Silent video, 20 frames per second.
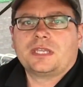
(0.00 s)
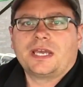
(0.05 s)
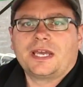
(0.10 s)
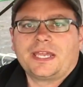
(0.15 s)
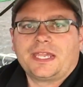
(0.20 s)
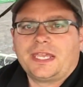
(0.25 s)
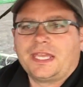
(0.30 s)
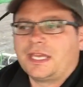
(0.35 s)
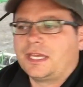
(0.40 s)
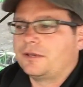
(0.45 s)

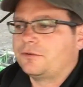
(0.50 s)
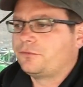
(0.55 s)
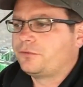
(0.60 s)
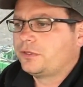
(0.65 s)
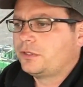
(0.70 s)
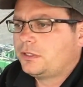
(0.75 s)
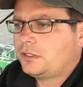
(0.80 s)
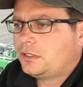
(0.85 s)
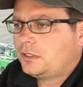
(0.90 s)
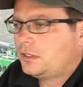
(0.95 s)
I have
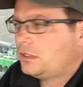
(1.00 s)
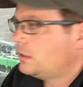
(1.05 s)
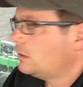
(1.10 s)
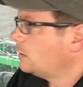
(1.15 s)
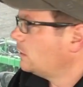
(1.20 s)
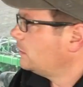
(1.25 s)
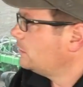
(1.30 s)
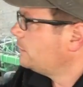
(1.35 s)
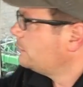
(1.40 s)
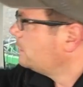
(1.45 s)

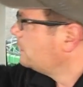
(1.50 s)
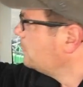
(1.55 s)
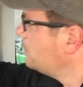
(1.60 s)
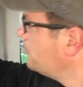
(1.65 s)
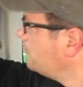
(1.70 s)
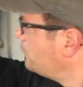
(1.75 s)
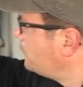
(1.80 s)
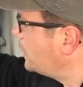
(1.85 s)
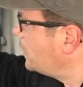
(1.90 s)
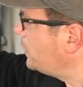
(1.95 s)

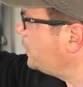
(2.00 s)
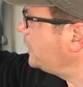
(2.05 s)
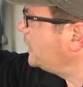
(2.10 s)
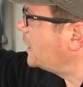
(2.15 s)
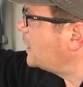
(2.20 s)
very